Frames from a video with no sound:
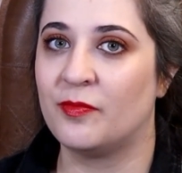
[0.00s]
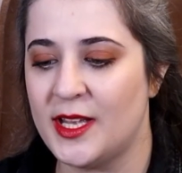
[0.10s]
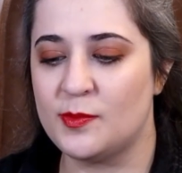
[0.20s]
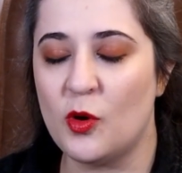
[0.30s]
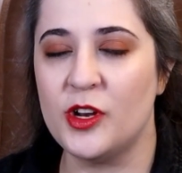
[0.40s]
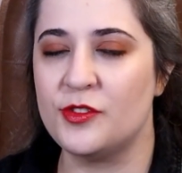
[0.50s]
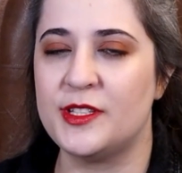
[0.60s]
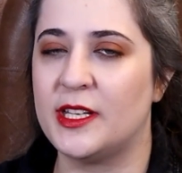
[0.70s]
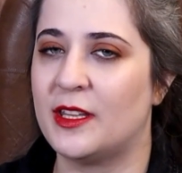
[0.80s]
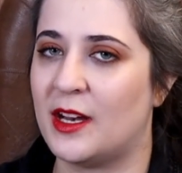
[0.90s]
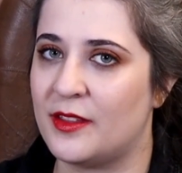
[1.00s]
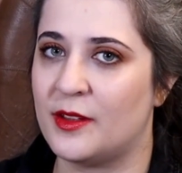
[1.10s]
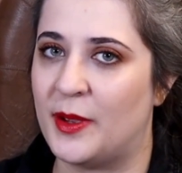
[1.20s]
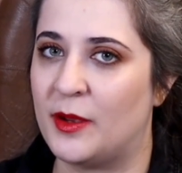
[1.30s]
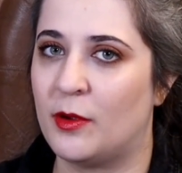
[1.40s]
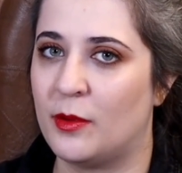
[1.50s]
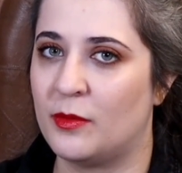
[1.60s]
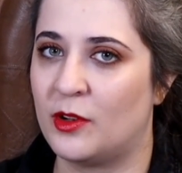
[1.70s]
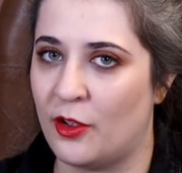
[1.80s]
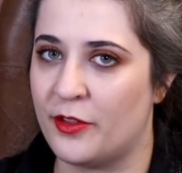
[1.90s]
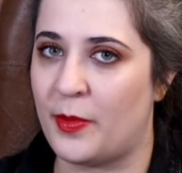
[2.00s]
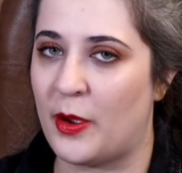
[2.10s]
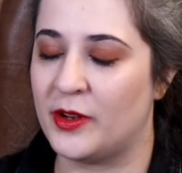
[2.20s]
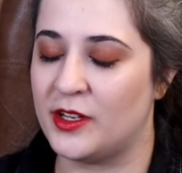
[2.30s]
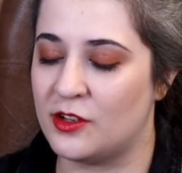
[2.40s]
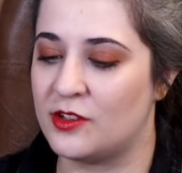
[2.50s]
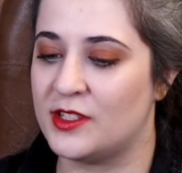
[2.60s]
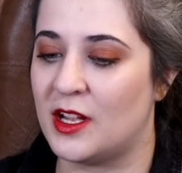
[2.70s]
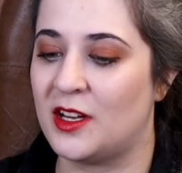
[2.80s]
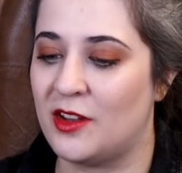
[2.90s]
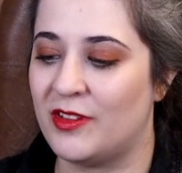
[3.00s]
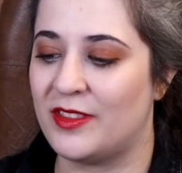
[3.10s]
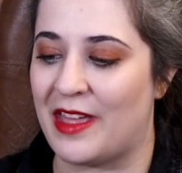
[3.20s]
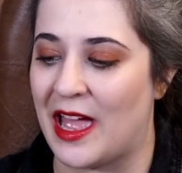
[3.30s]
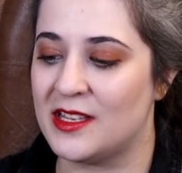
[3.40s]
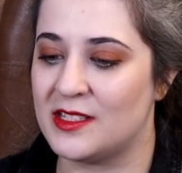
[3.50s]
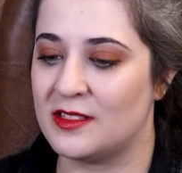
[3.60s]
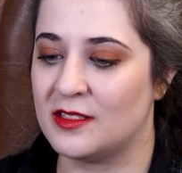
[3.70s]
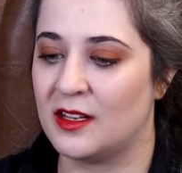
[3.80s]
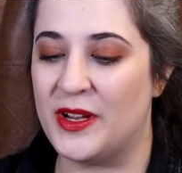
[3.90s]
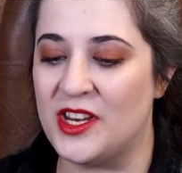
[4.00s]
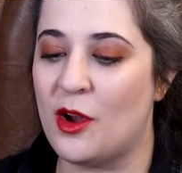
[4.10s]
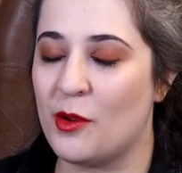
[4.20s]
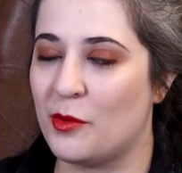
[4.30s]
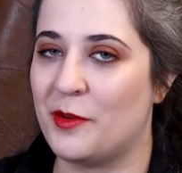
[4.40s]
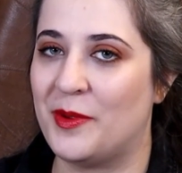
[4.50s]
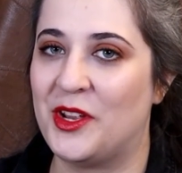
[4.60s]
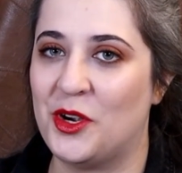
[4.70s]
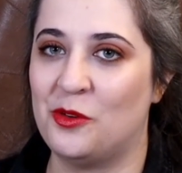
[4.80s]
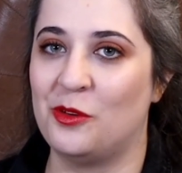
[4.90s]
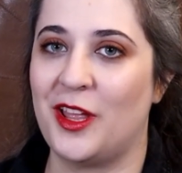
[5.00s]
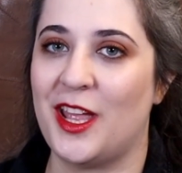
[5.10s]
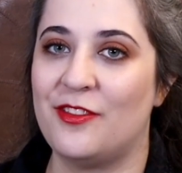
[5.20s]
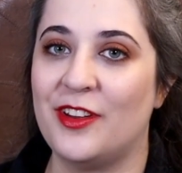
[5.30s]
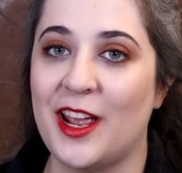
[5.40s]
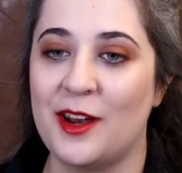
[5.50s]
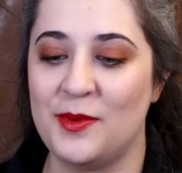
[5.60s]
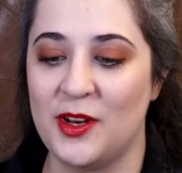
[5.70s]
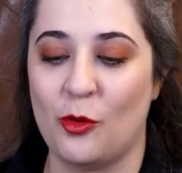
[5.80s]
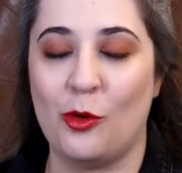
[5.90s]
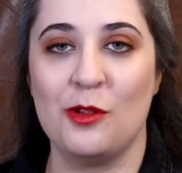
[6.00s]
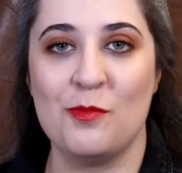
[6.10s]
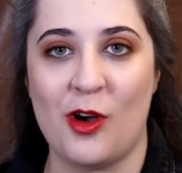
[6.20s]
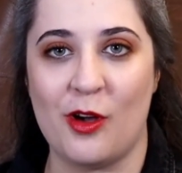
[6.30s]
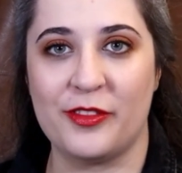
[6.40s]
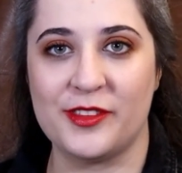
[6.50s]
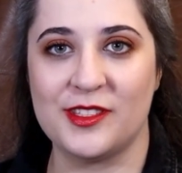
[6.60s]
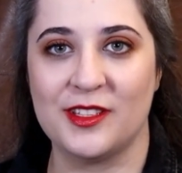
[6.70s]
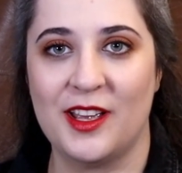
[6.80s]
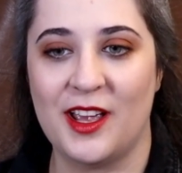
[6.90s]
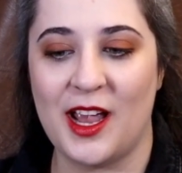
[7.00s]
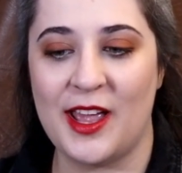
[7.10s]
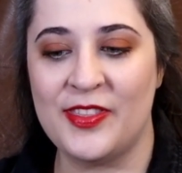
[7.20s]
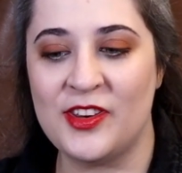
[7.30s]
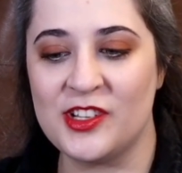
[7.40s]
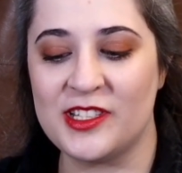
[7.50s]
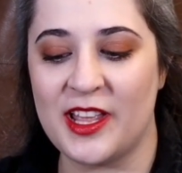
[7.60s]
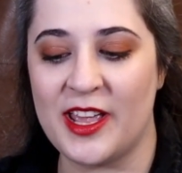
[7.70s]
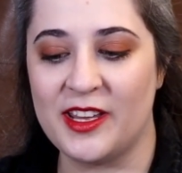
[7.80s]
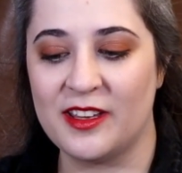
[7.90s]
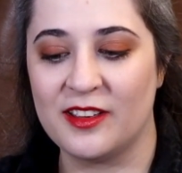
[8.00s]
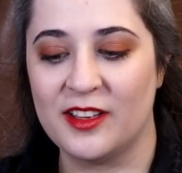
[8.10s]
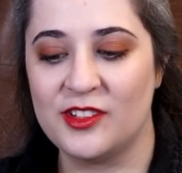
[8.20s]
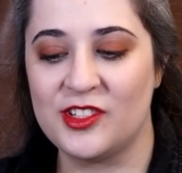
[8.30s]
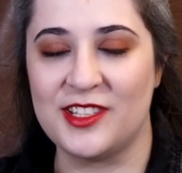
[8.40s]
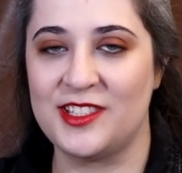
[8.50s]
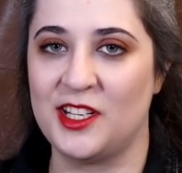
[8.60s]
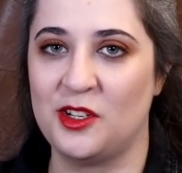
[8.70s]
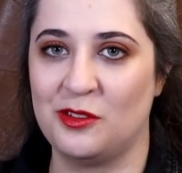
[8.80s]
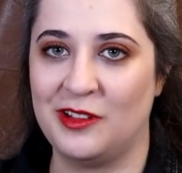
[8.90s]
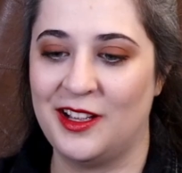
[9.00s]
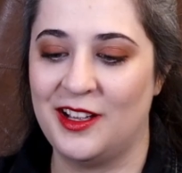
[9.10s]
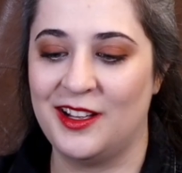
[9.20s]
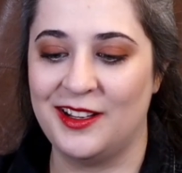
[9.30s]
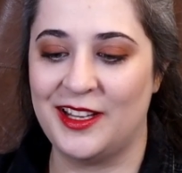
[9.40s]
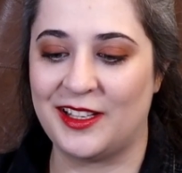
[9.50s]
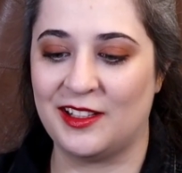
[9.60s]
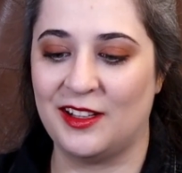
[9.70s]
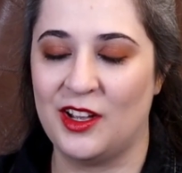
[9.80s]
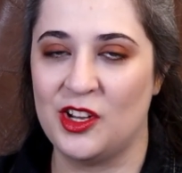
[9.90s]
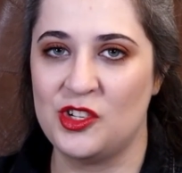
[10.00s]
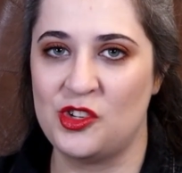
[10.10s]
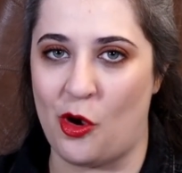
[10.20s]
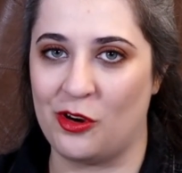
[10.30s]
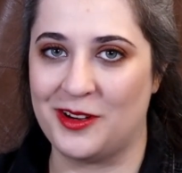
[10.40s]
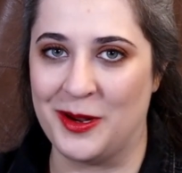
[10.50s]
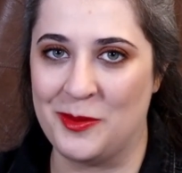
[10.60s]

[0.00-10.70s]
It's more interesting than other Penguin cloth-bound editions, I'll give it that. But you know what would have been cool? If it had been all moths and then just a single little dog.